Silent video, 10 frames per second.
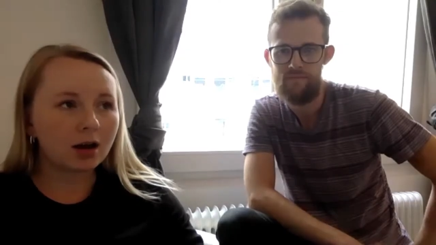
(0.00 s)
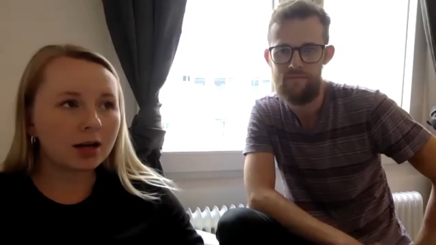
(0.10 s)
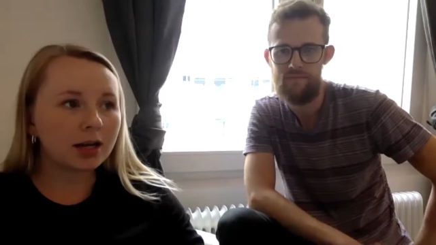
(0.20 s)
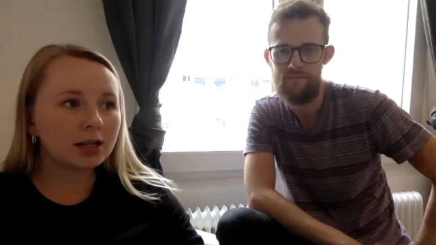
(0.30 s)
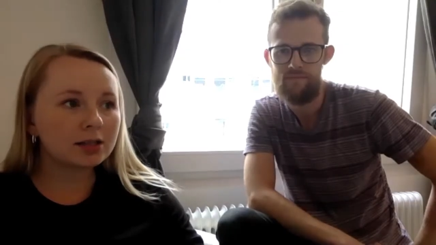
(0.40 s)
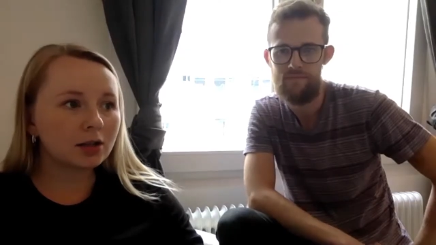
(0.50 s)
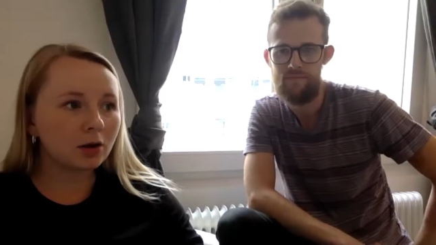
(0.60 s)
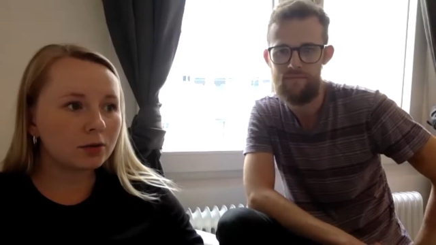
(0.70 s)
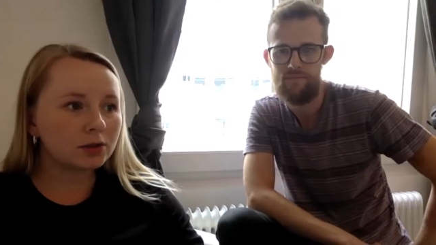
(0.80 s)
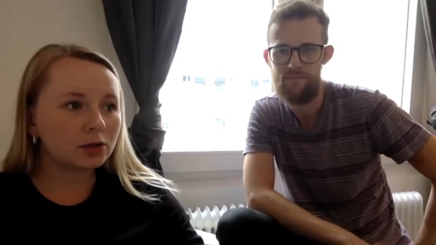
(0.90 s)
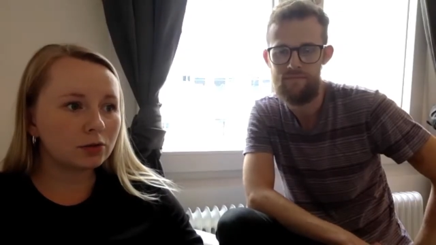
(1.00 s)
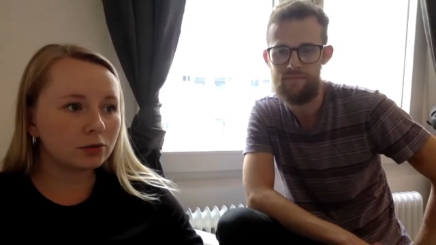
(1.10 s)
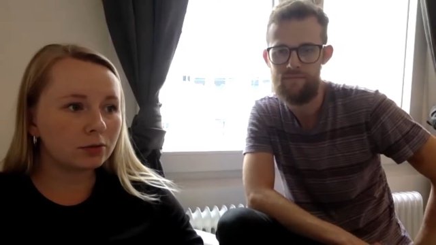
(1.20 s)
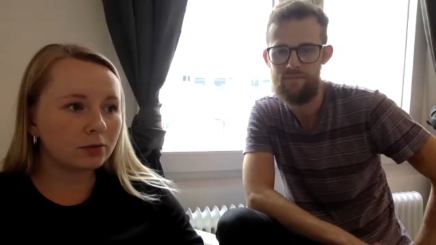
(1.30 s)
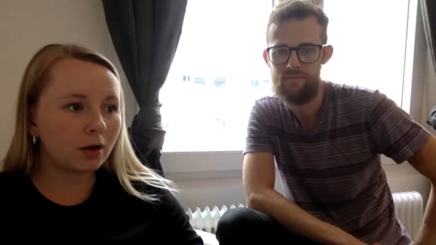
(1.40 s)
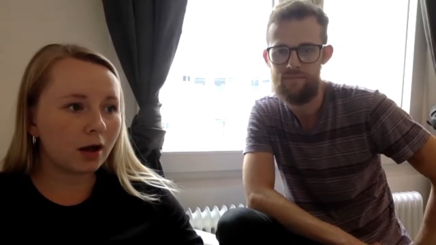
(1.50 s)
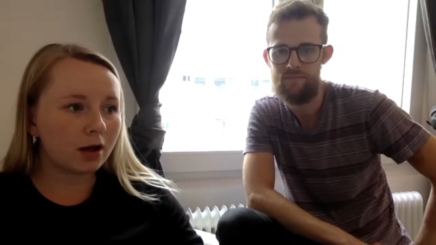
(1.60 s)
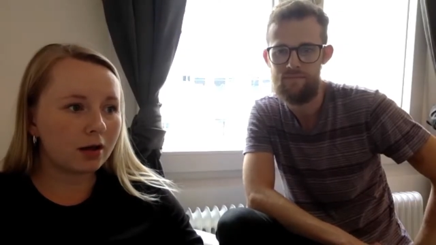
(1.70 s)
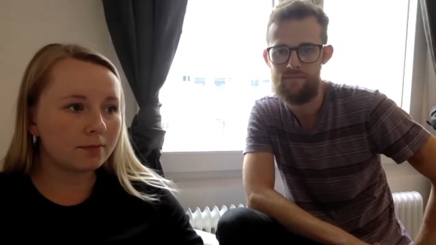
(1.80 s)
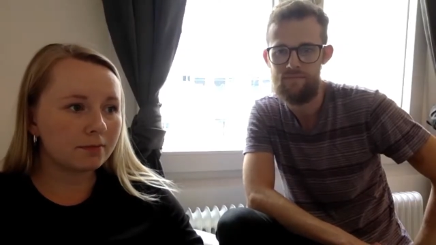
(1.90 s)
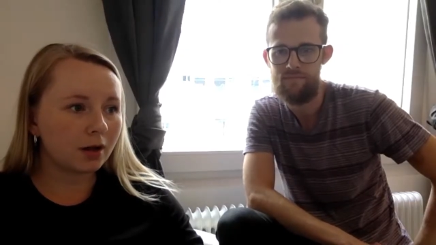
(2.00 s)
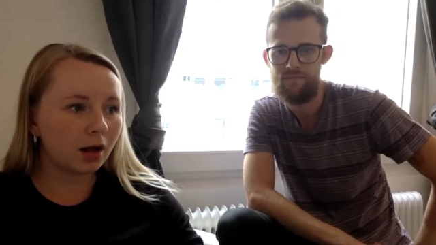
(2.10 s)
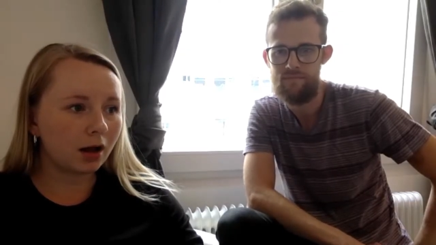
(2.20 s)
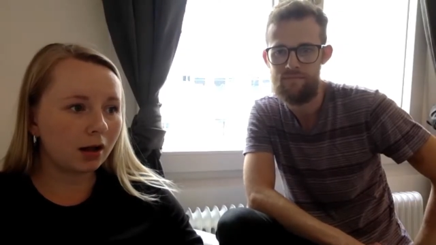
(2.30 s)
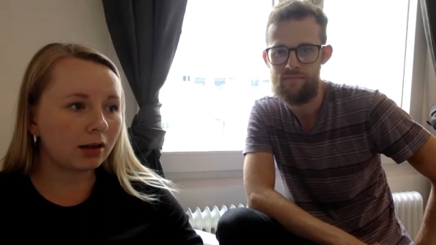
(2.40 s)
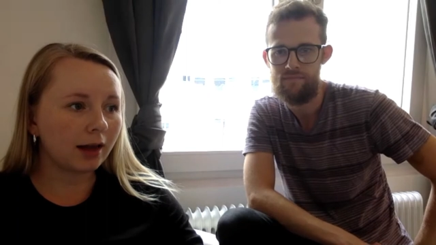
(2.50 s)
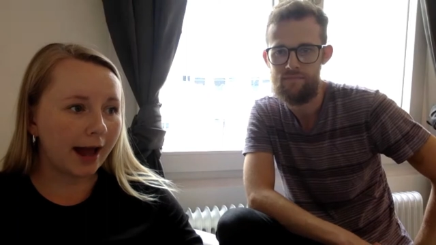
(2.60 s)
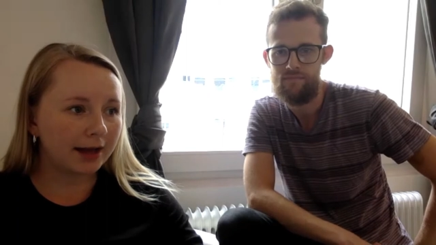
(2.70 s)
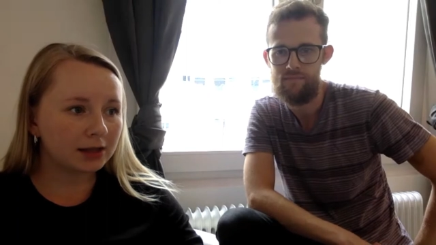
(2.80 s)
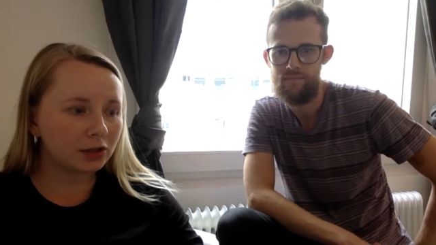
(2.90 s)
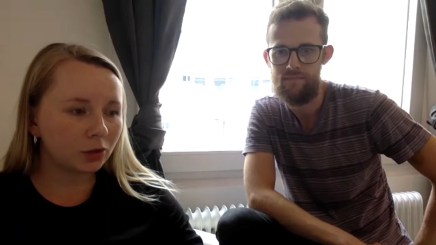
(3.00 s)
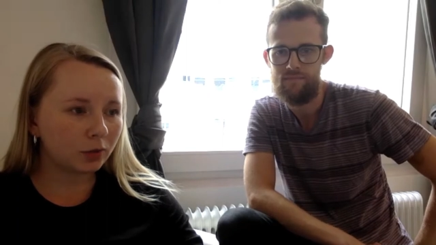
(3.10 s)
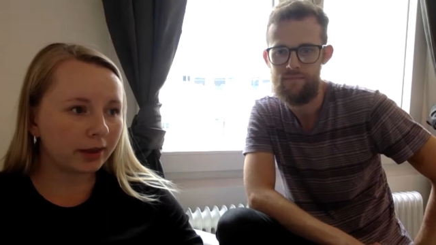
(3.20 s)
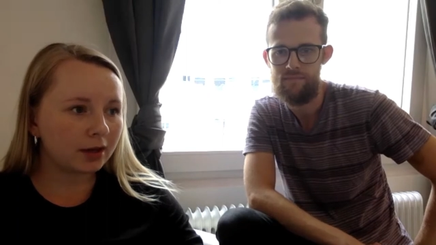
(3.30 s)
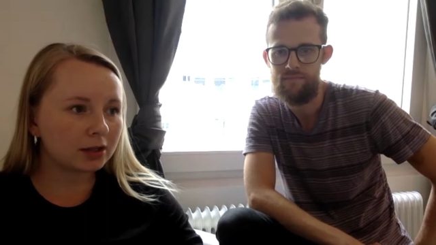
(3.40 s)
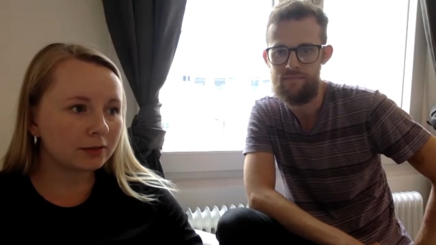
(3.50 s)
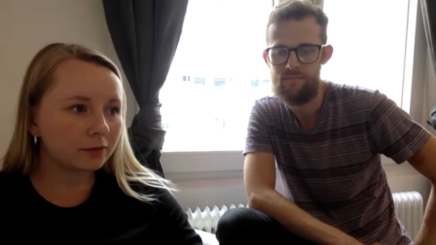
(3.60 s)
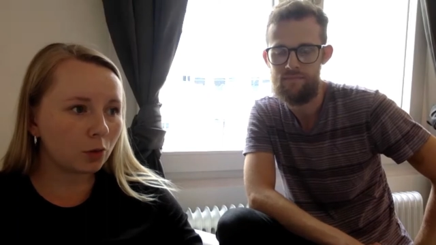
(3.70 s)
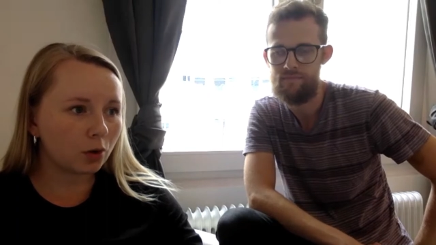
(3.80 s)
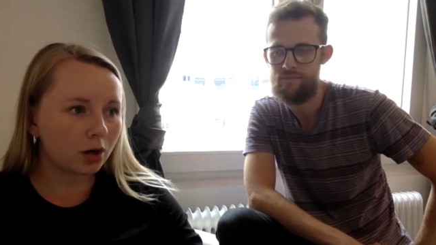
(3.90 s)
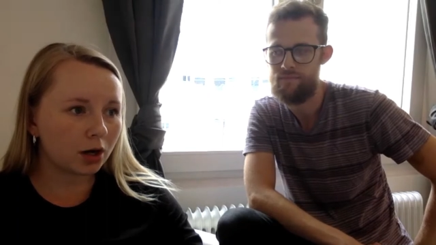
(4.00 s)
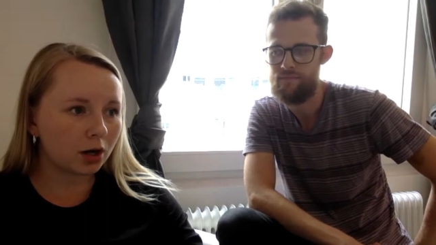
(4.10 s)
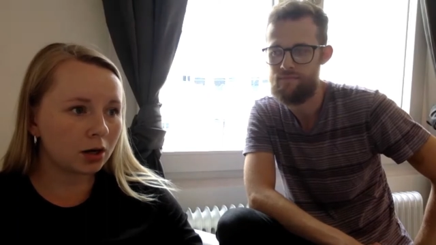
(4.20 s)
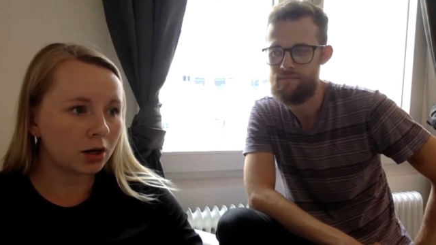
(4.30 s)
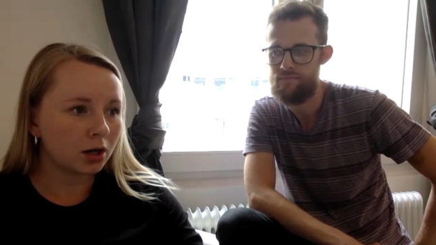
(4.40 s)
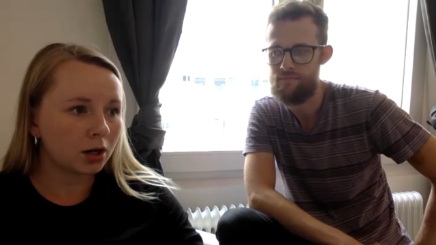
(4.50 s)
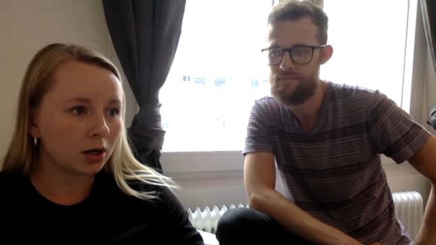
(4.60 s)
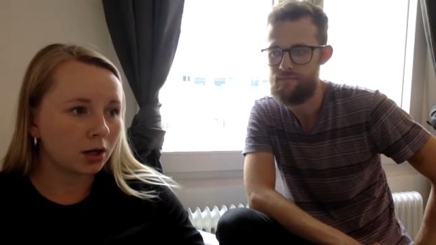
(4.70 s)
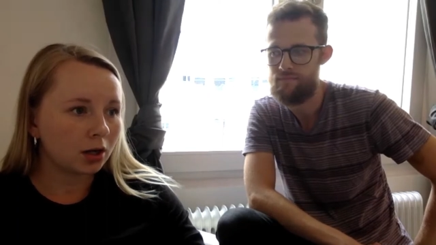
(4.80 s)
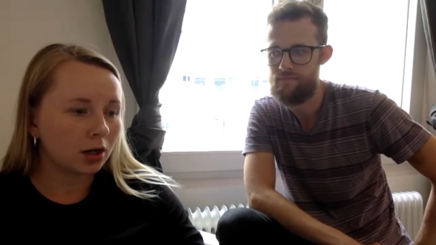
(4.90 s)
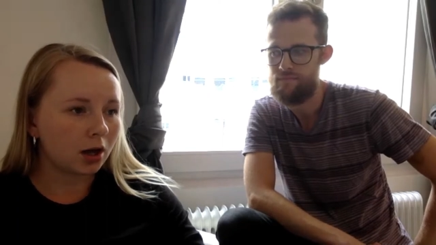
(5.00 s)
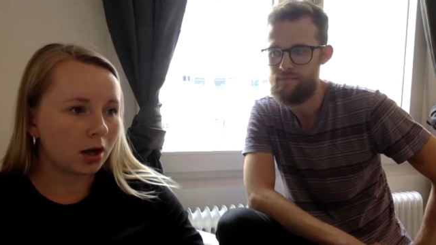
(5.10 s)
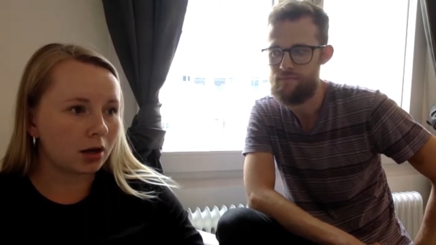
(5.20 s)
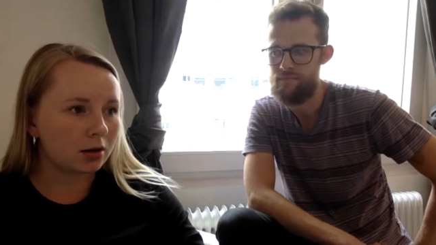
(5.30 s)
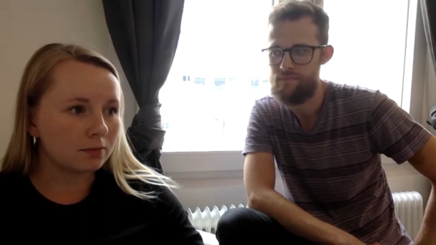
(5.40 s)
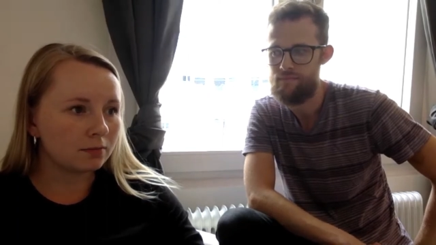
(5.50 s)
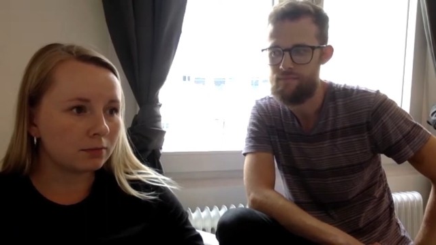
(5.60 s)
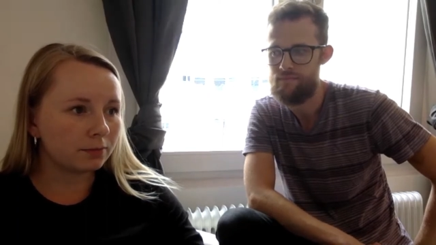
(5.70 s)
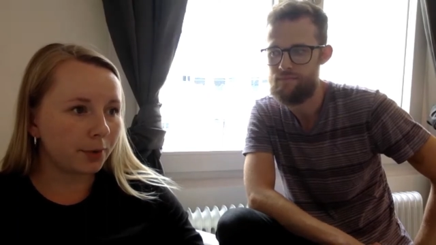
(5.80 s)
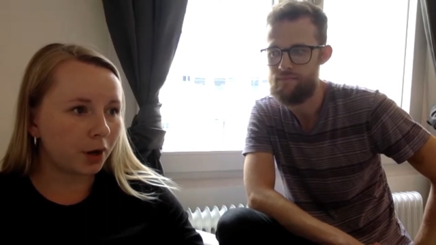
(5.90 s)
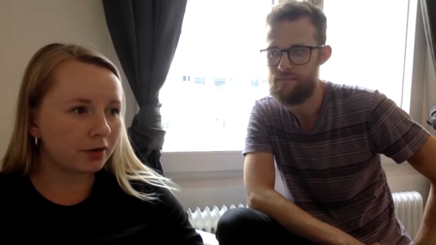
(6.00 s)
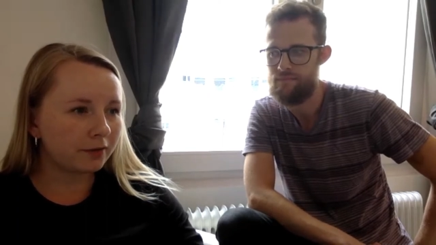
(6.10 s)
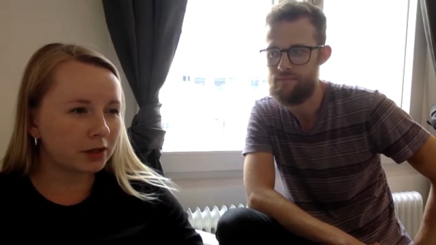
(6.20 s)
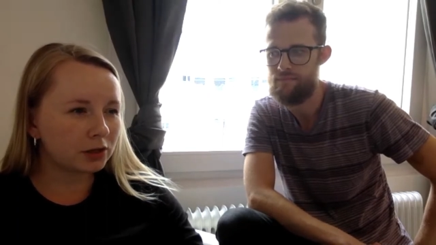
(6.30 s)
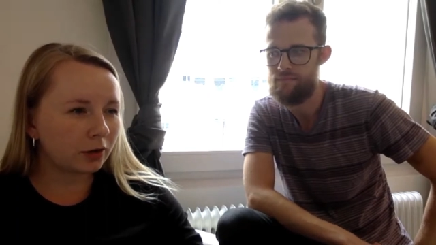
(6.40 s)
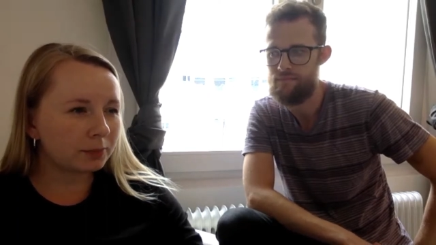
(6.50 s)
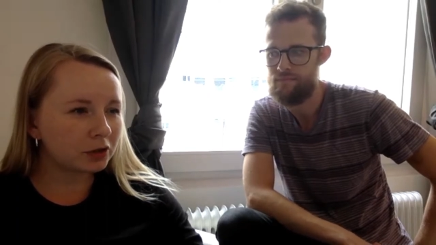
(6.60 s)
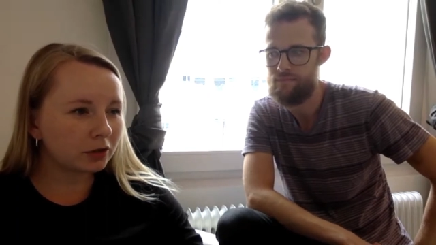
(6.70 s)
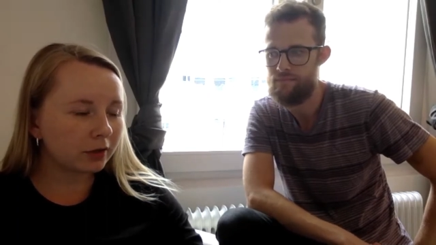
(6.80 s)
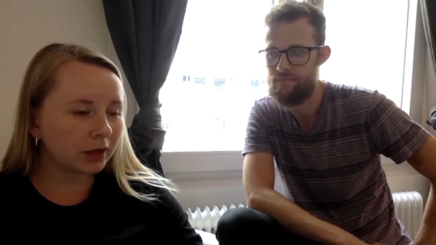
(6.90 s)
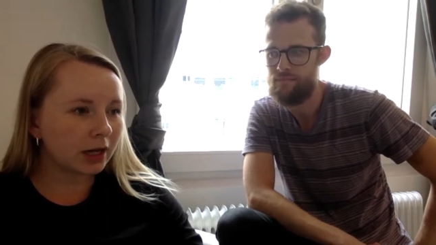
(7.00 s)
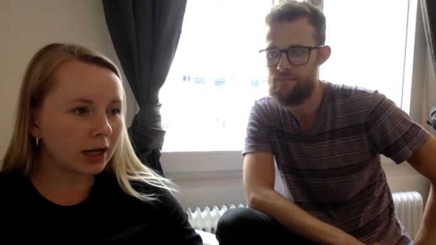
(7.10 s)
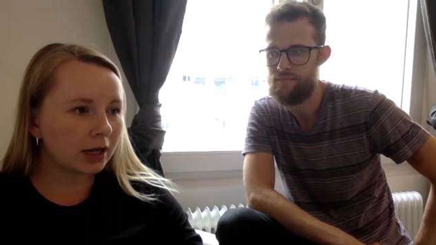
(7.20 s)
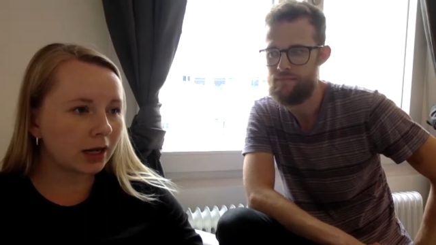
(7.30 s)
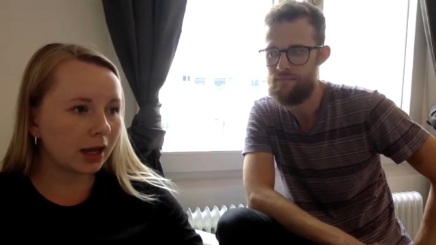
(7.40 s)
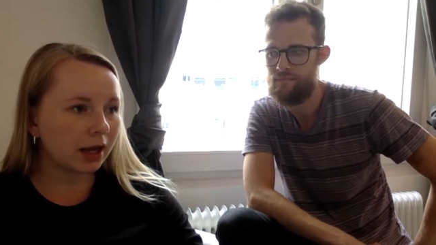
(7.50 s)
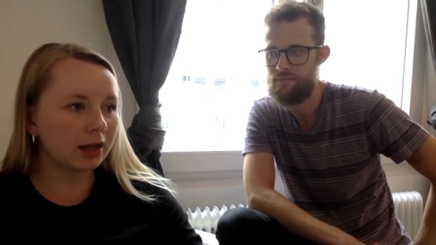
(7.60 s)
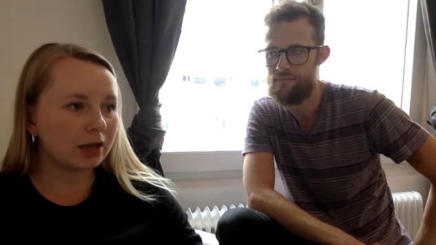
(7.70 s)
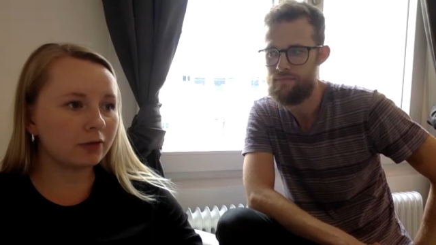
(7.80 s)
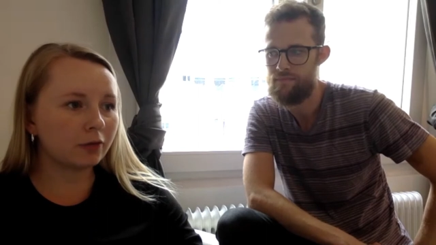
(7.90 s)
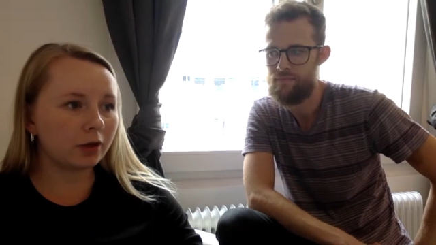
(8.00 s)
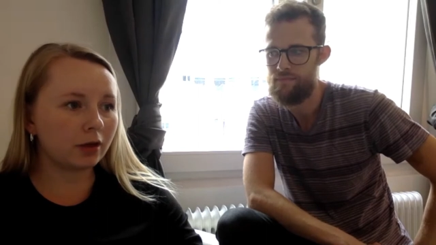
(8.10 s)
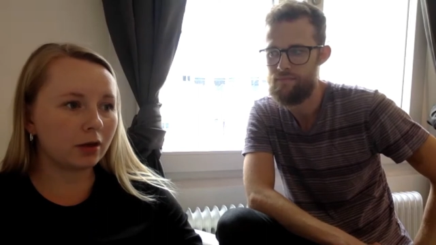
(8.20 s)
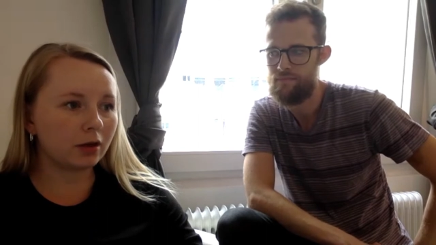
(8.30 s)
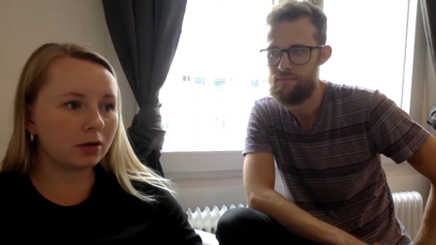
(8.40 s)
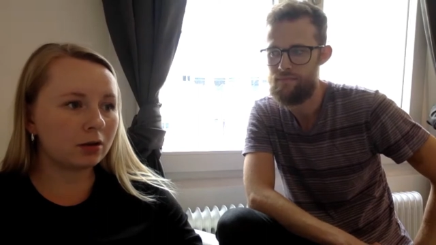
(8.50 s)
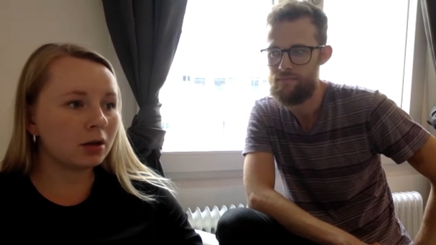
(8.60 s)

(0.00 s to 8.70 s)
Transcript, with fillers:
Speaker 1: our kids go to um, a class. They're with us for um, part of the scripture reading and for the